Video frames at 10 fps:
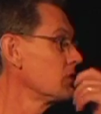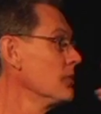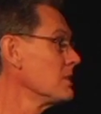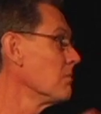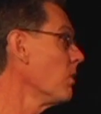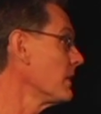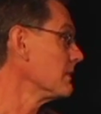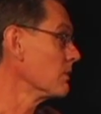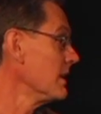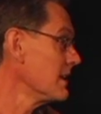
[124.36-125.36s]
2 in the
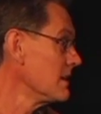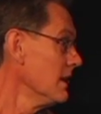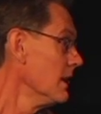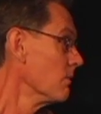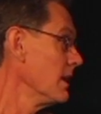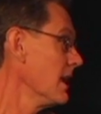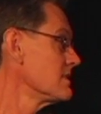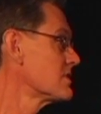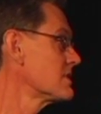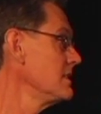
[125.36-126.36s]
morning, we
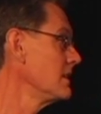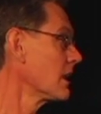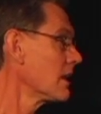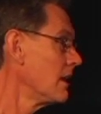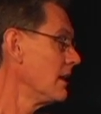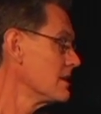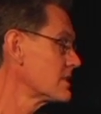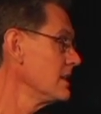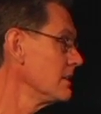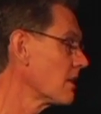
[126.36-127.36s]
hadn't
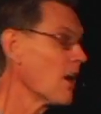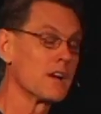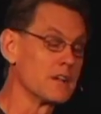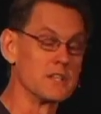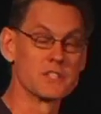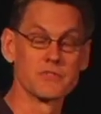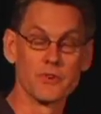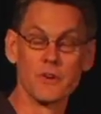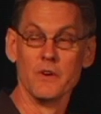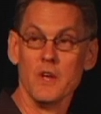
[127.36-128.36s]
seen darkness
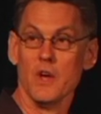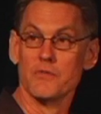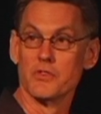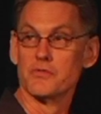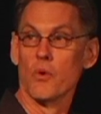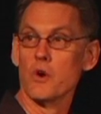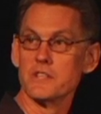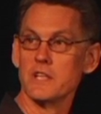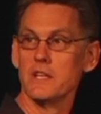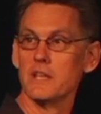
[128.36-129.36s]
for
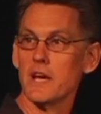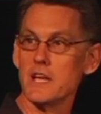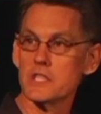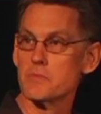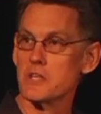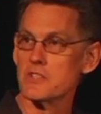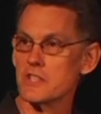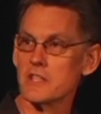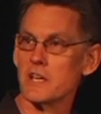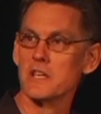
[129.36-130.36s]
14 days, because
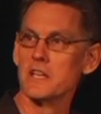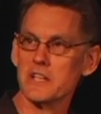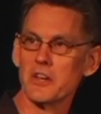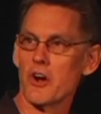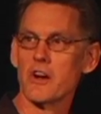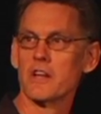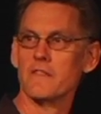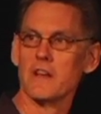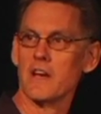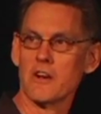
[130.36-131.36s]
it doesn't get dark
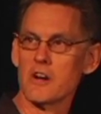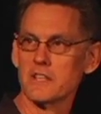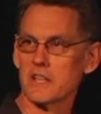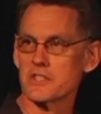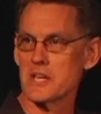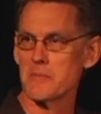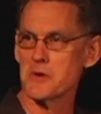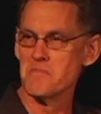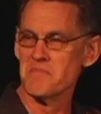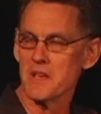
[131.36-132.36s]
in the Antarctic
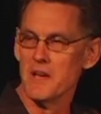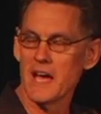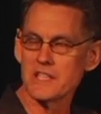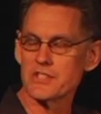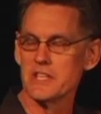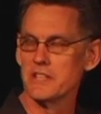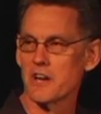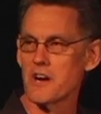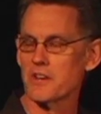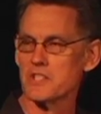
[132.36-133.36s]
summer. Hadn't seen
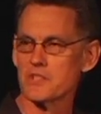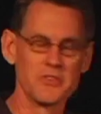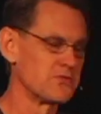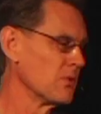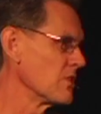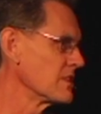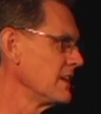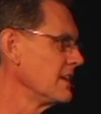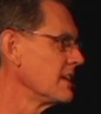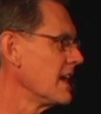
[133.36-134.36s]
darkness for
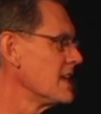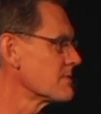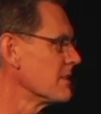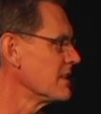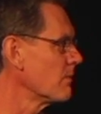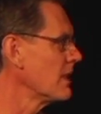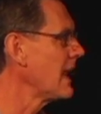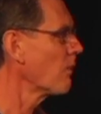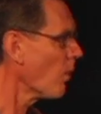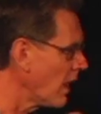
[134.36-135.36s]
14 days, but then we
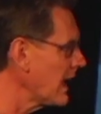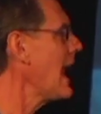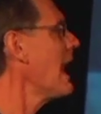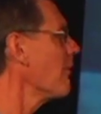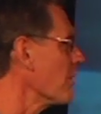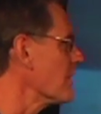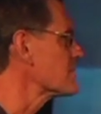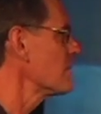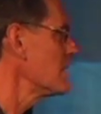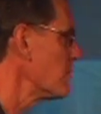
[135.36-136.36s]
had 1 hour
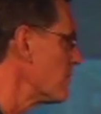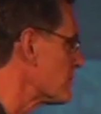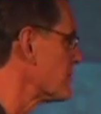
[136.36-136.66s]
as we moved